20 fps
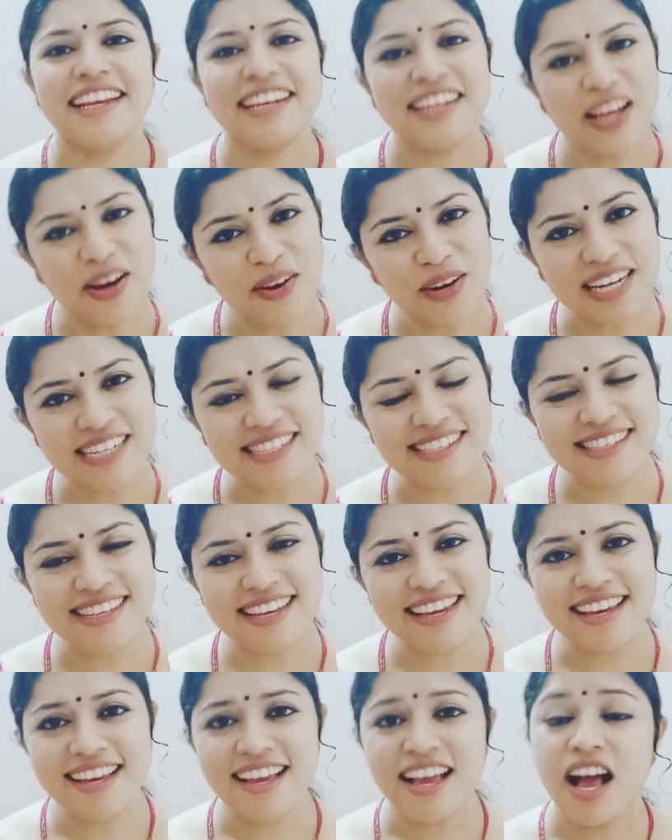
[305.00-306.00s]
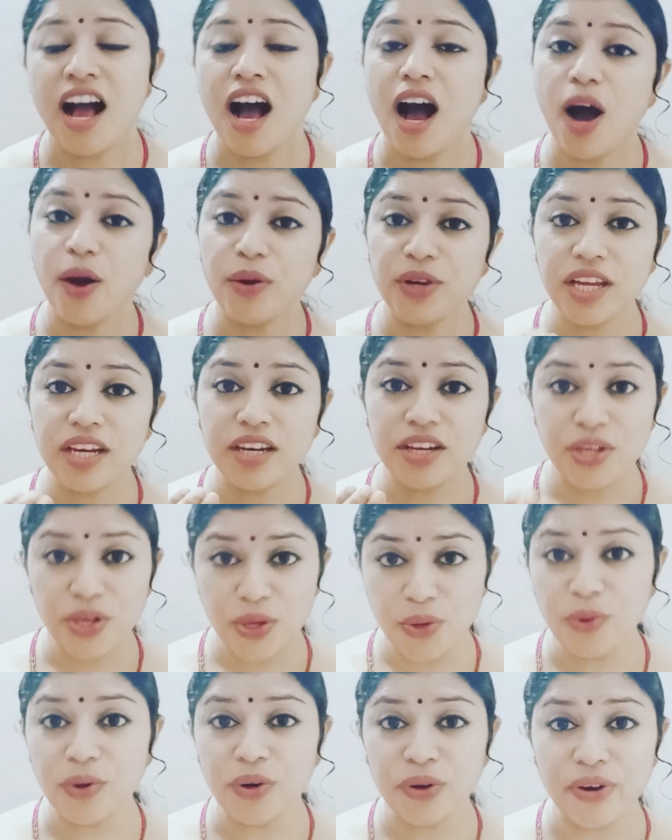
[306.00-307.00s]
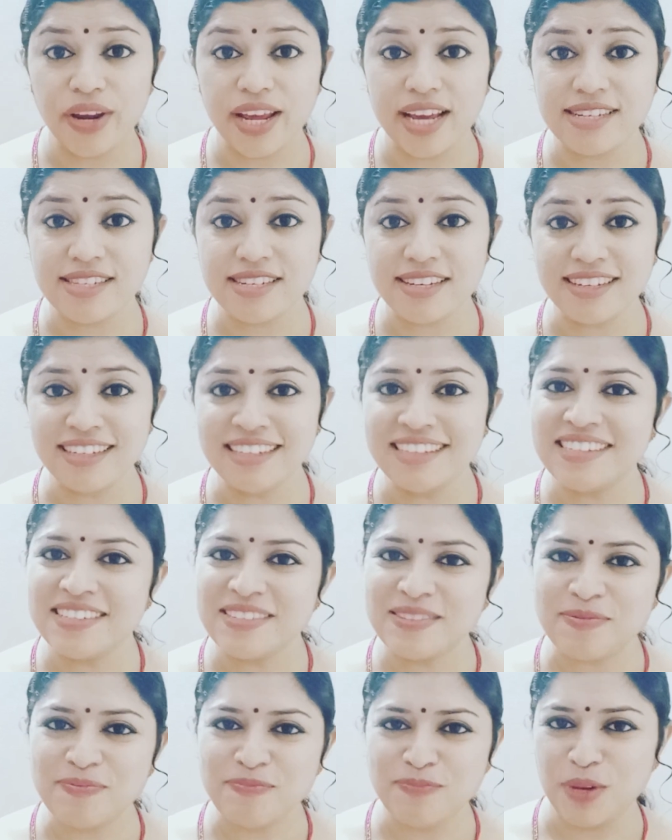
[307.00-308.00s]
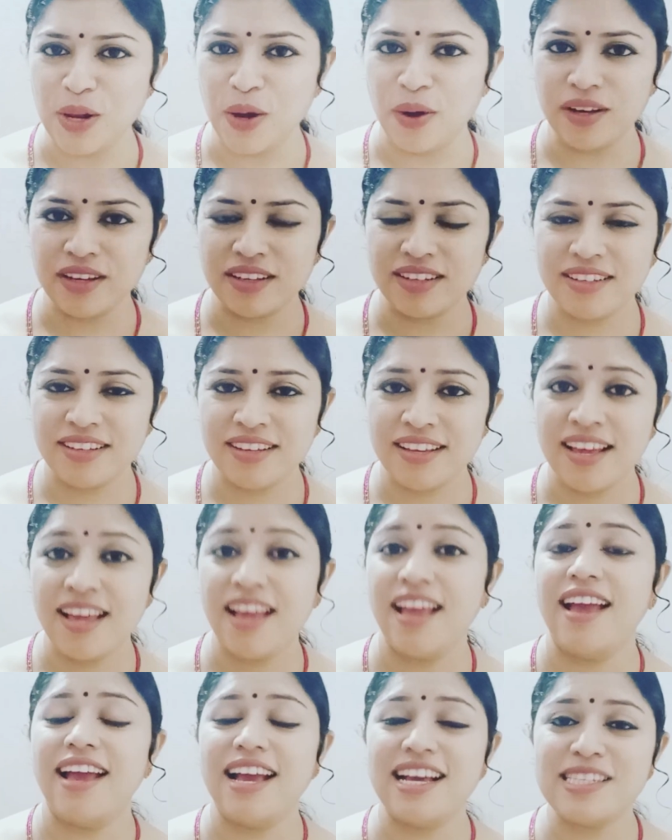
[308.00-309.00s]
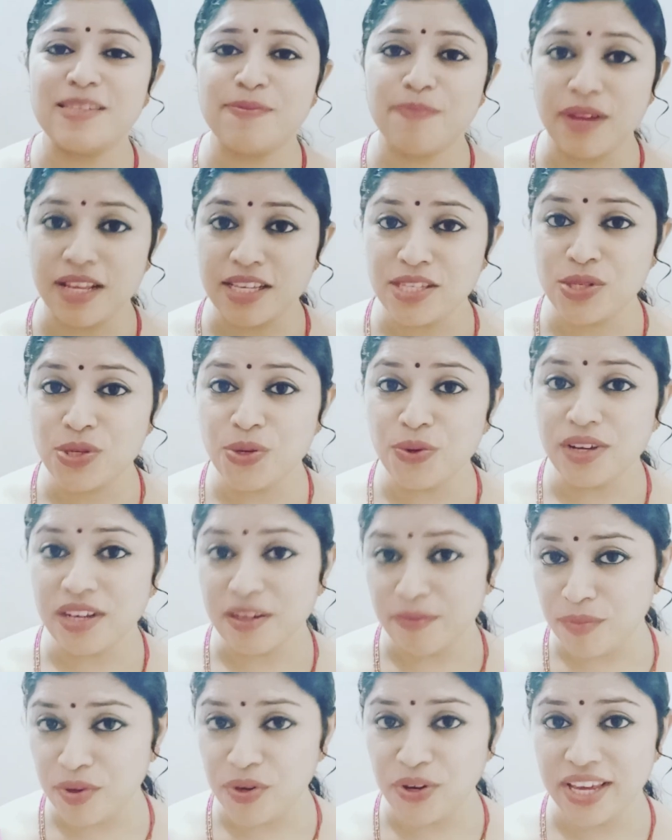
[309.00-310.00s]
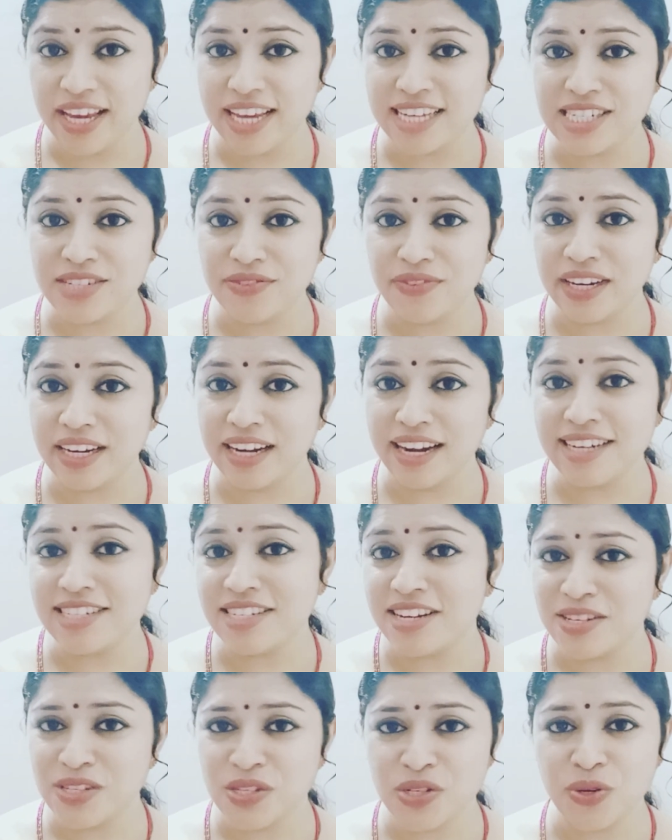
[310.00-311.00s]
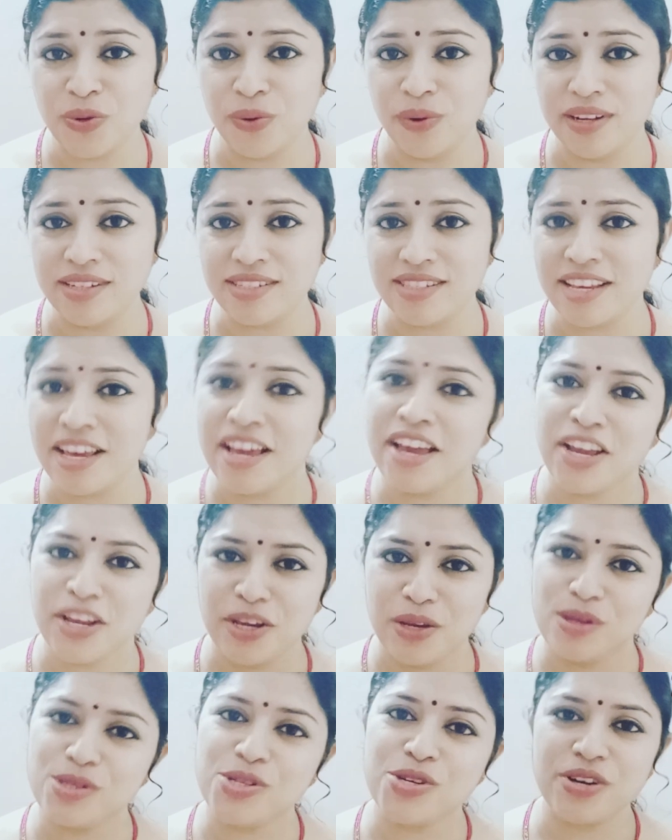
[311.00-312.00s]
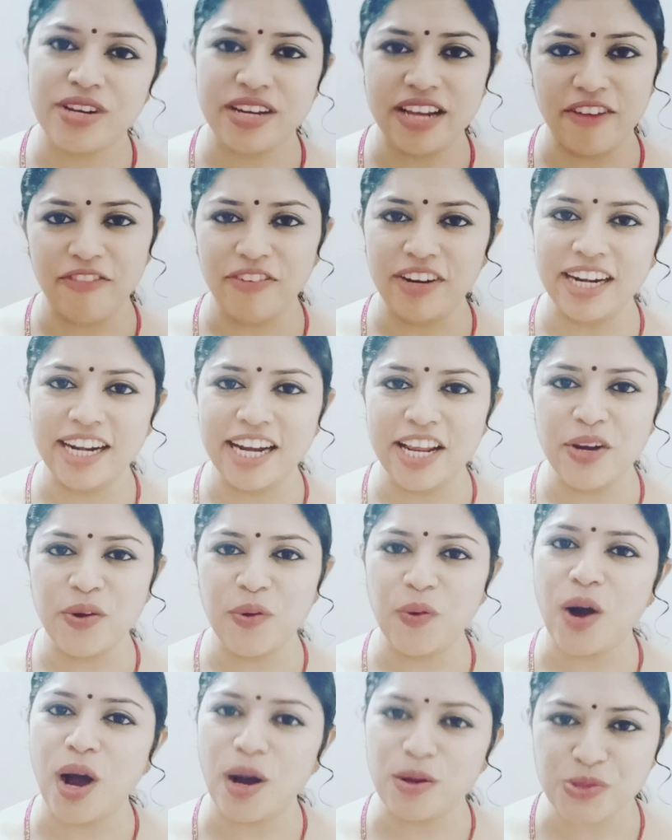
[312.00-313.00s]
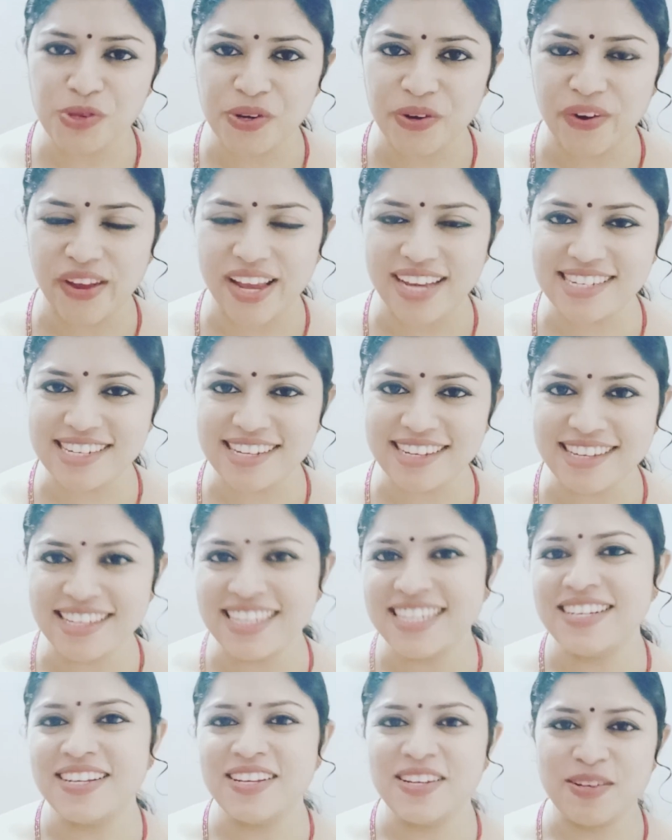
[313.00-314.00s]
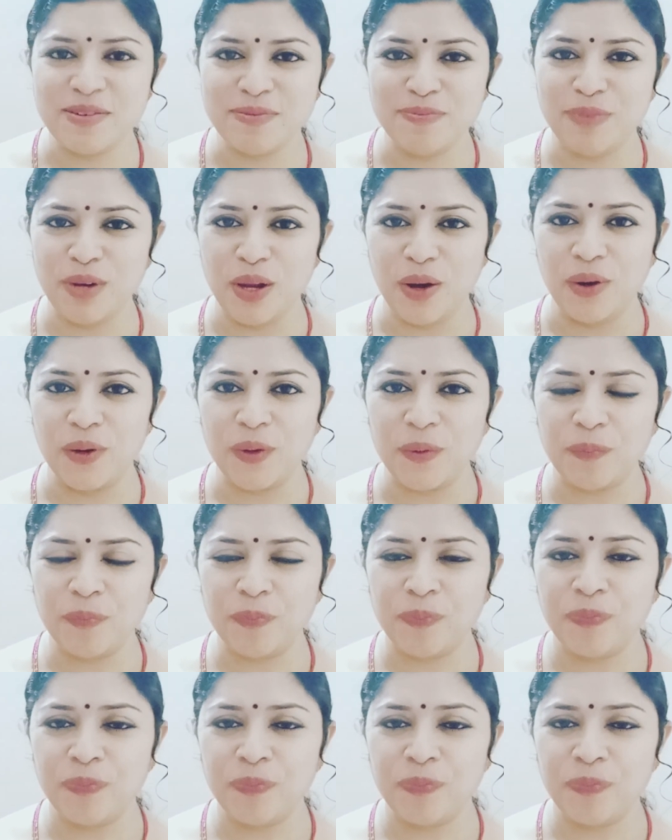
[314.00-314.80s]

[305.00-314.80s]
Now let's see how can you create a blog. As plus 2 communicative English students, you should definitely know how to create a blog.